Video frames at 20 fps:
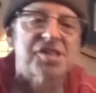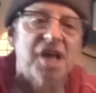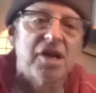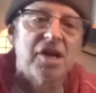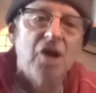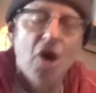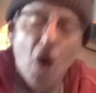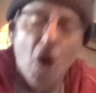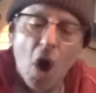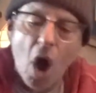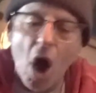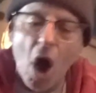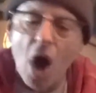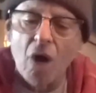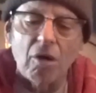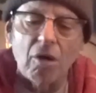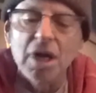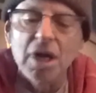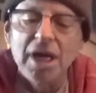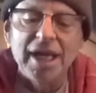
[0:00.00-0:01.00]
He said,
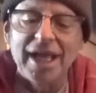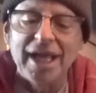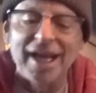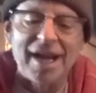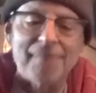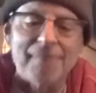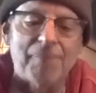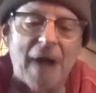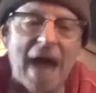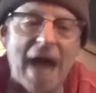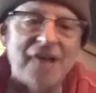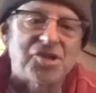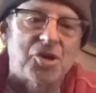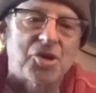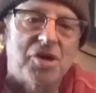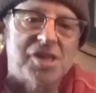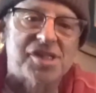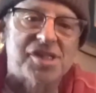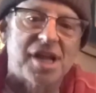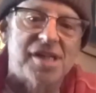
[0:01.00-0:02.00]
Oh, he didn't
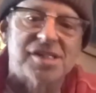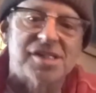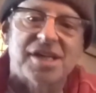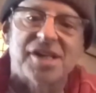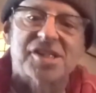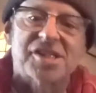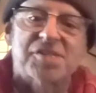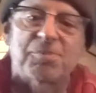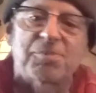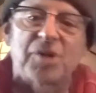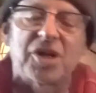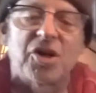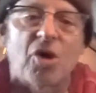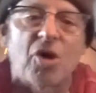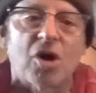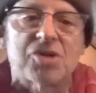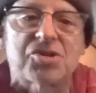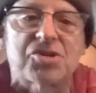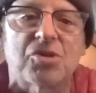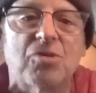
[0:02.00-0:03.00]
buy two. He said he's going to
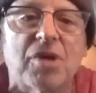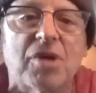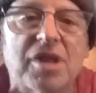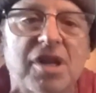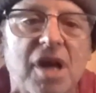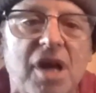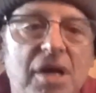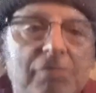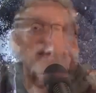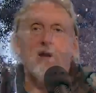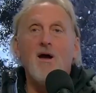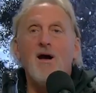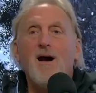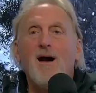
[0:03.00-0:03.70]
split your two with you.